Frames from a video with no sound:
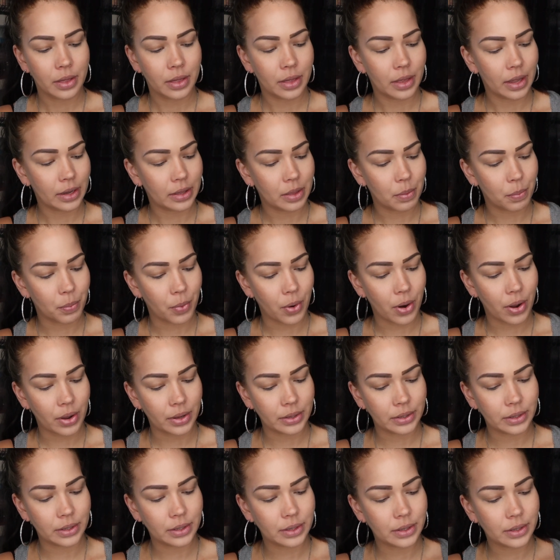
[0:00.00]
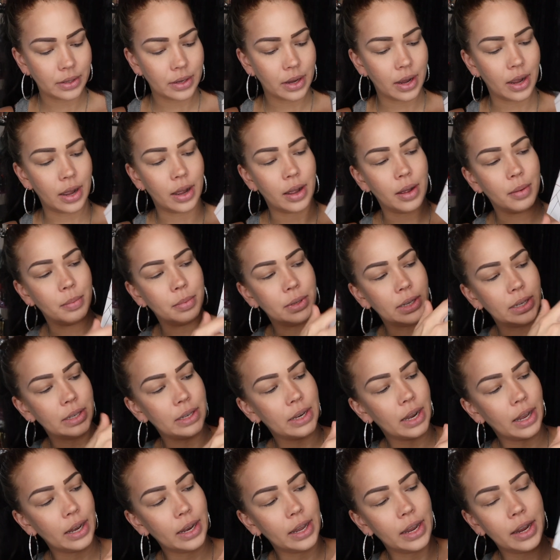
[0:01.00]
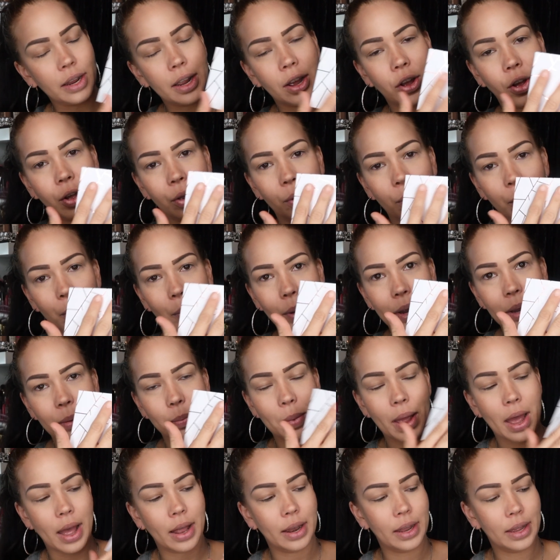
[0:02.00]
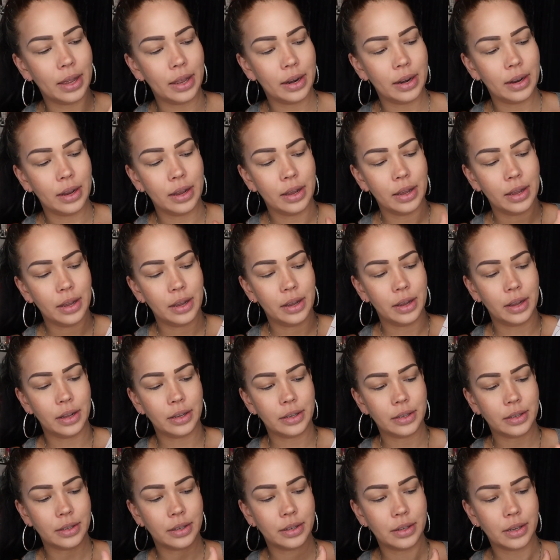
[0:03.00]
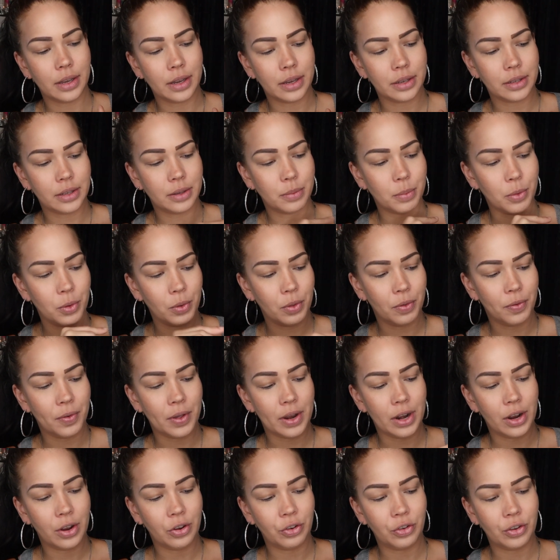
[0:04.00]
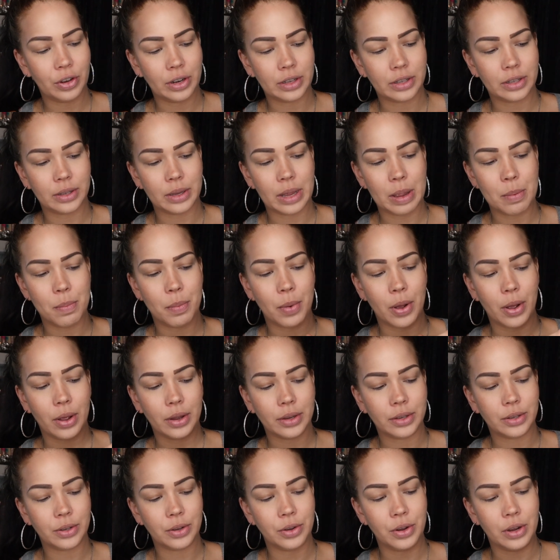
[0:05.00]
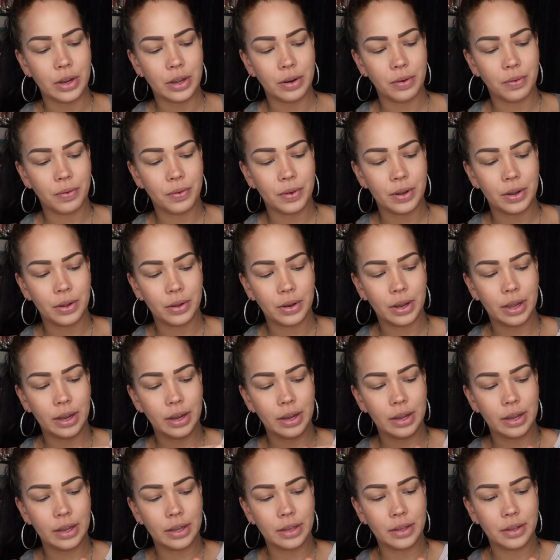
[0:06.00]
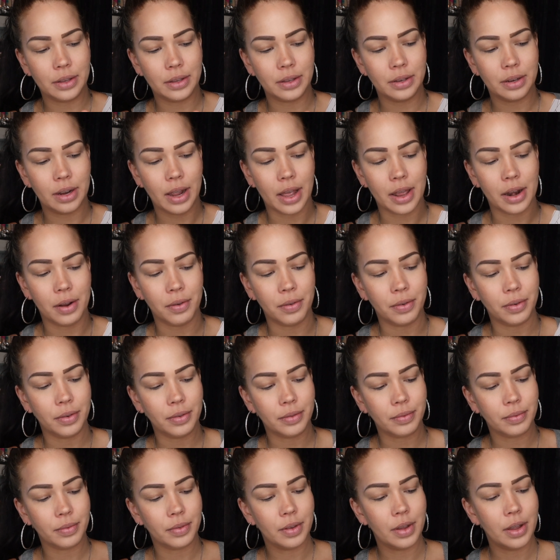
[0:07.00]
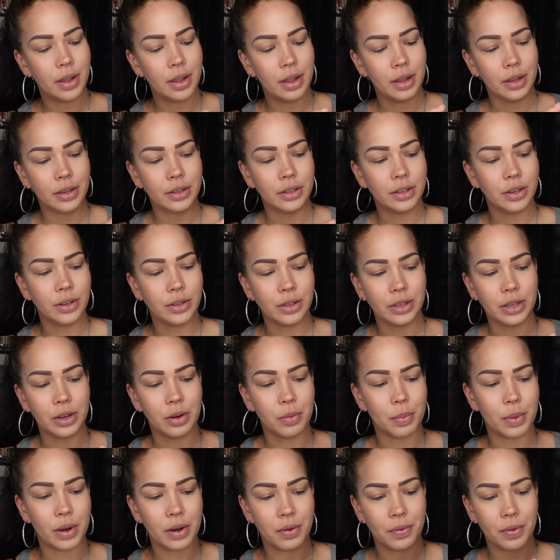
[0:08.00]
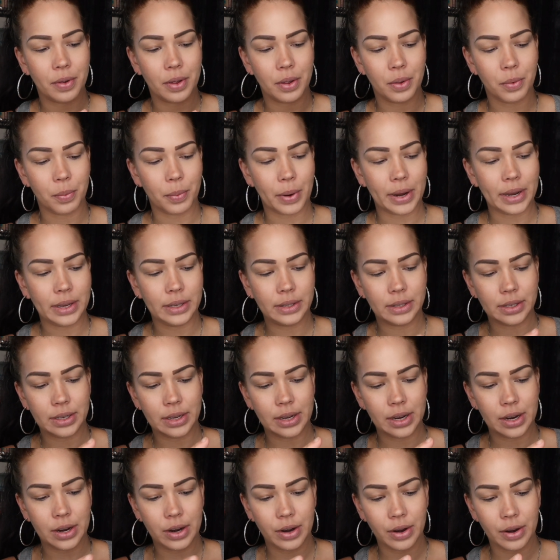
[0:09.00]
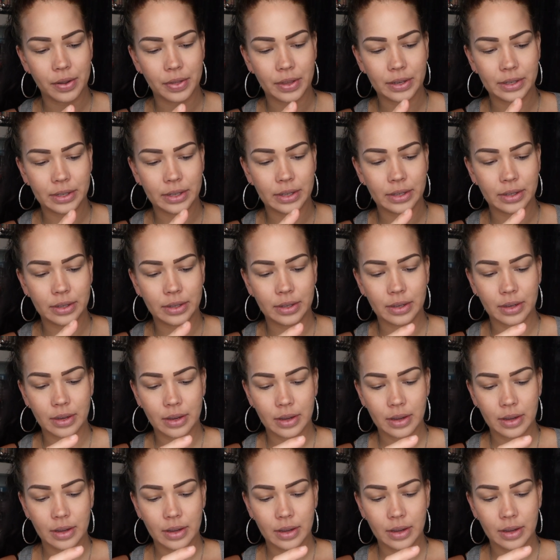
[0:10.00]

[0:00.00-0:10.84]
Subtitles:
like the bronze detailing on a white palette. It's smooth finish. It's embossed, so you can feel like it kind of, there's a little bit of a raise here, and this is,